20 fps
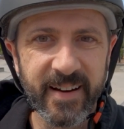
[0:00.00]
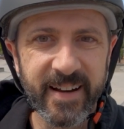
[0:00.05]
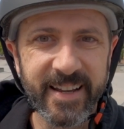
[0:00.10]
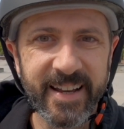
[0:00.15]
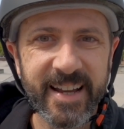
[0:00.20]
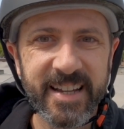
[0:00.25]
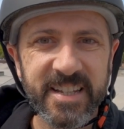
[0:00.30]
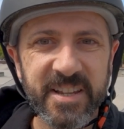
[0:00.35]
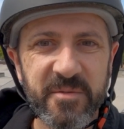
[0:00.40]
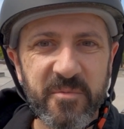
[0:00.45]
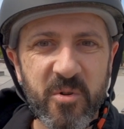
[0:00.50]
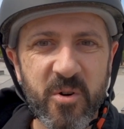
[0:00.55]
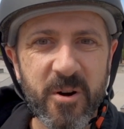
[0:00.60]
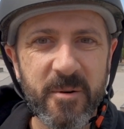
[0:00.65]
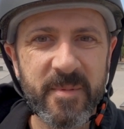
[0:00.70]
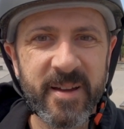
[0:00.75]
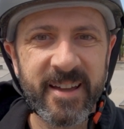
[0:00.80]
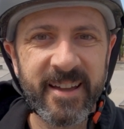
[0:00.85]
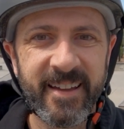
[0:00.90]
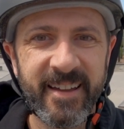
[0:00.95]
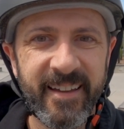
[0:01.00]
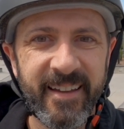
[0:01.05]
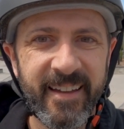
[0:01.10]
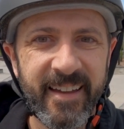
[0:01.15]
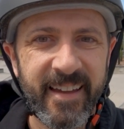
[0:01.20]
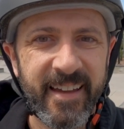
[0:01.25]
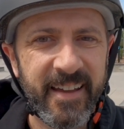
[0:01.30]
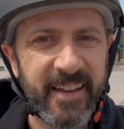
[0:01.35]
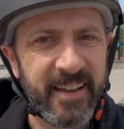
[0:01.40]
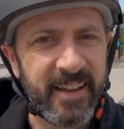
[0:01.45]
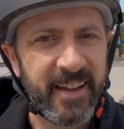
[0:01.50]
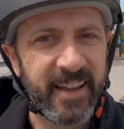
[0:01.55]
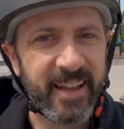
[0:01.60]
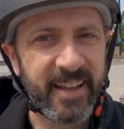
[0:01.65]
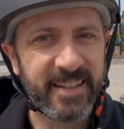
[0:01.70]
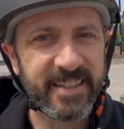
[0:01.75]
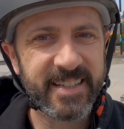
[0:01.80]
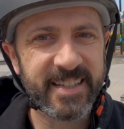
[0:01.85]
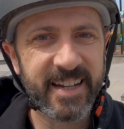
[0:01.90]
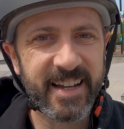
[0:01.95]
Nice and warm.
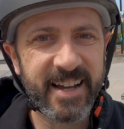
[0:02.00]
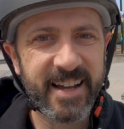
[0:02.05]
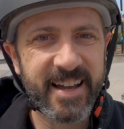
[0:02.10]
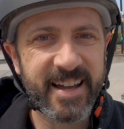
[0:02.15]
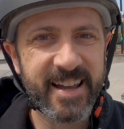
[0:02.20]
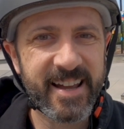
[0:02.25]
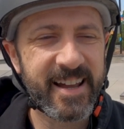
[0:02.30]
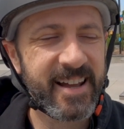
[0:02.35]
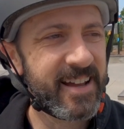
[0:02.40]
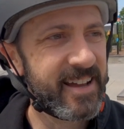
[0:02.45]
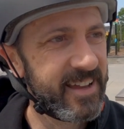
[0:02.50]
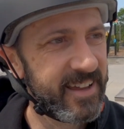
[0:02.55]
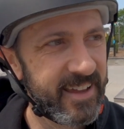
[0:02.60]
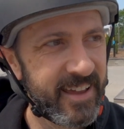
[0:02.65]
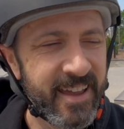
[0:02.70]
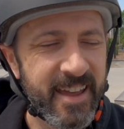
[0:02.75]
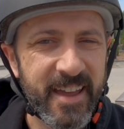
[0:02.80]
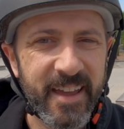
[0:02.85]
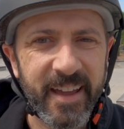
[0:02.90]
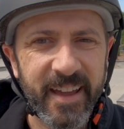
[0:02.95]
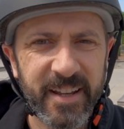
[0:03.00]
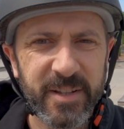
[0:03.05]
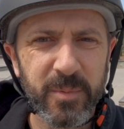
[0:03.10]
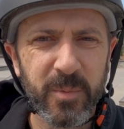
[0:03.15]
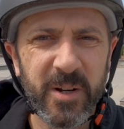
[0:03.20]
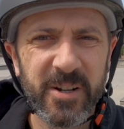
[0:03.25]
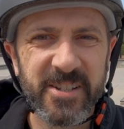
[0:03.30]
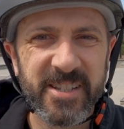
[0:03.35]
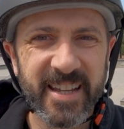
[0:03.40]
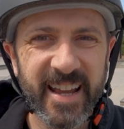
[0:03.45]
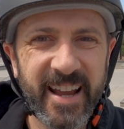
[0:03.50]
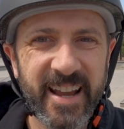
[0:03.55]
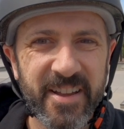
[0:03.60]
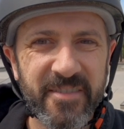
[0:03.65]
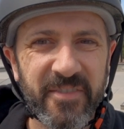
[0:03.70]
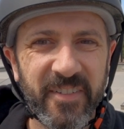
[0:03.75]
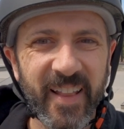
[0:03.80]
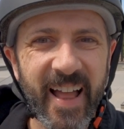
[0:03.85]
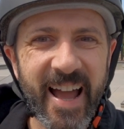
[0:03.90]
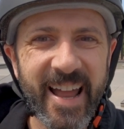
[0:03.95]
It's weird skating
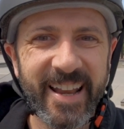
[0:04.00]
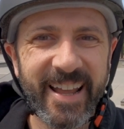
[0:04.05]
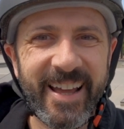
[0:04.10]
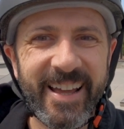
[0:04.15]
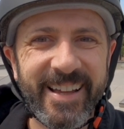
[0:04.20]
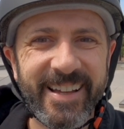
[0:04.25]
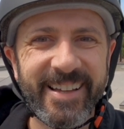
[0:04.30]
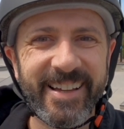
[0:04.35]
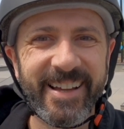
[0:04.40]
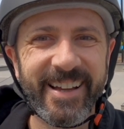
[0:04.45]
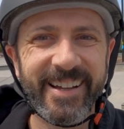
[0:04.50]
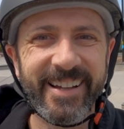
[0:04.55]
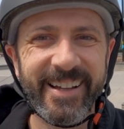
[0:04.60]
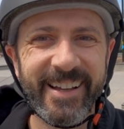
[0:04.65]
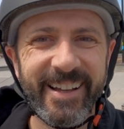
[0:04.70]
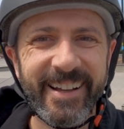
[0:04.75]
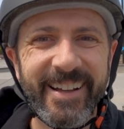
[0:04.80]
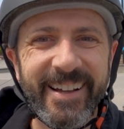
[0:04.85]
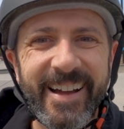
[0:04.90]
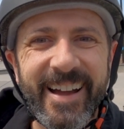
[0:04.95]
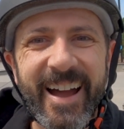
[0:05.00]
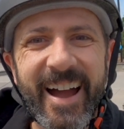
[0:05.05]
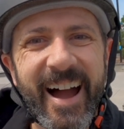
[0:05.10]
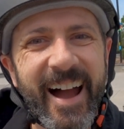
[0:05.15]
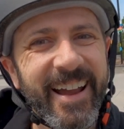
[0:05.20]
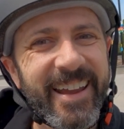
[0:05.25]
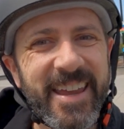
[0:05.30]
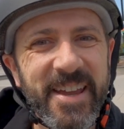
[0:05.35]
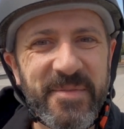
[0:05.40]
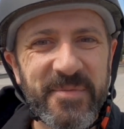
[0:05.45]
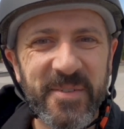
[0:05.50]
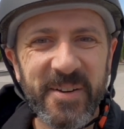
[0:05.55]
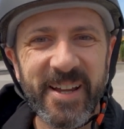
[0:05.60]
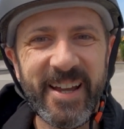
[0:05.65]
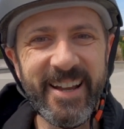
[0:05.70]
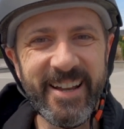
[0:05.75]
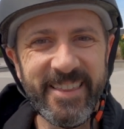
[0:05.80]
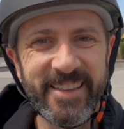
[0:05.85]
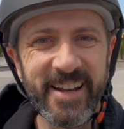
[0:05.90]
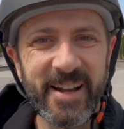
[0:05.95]
flat. I keep
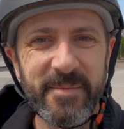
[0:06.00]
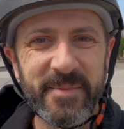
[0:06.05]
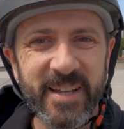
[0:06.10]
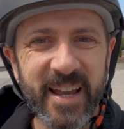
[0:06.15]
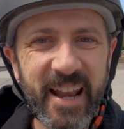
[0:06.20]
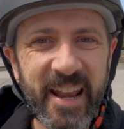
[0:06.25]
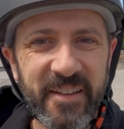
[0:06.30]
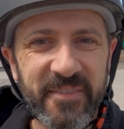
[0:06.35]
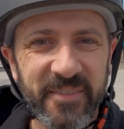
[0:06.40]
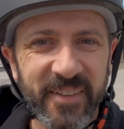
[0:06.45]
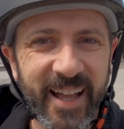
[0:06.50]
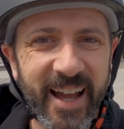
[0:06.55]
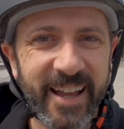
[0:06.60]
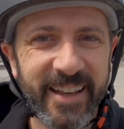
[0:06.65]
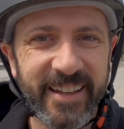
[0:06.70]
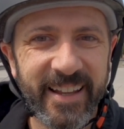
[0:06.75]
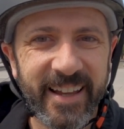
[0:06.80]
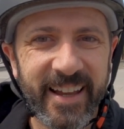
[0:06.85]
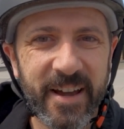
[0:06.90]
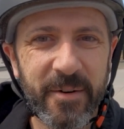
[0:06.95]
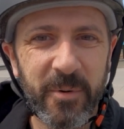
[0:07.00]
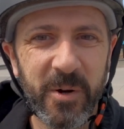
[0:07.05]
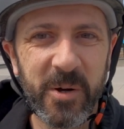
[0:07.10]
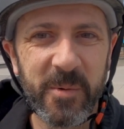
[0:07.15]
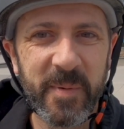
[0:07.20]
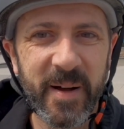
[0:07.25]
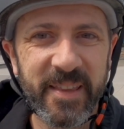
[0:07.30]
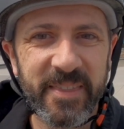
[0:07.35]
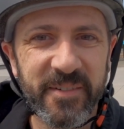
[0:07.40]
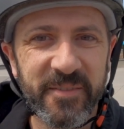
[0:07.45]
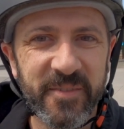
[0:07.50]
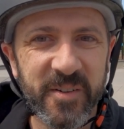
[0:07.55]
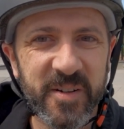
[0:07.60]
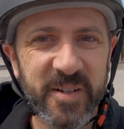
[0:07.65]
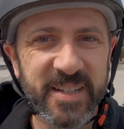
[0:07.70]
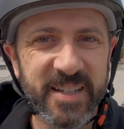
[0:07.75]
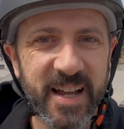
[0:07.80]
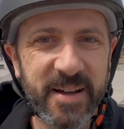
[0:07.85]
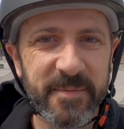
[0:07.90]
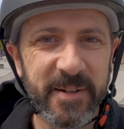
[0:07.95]
forgetting that I'm skating flat and I get wheel bite the
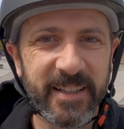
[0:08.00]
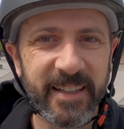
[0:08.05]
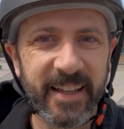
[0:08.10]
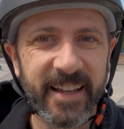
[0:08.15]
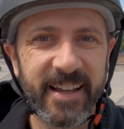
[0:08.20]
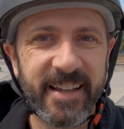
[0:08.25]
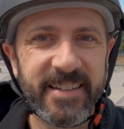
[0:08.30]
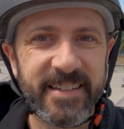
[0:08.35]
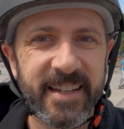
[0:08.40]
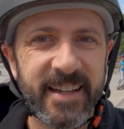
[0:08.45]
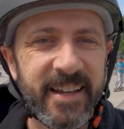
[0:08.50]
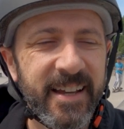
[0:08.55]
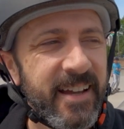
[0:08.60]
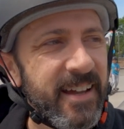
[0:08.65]
first time I land.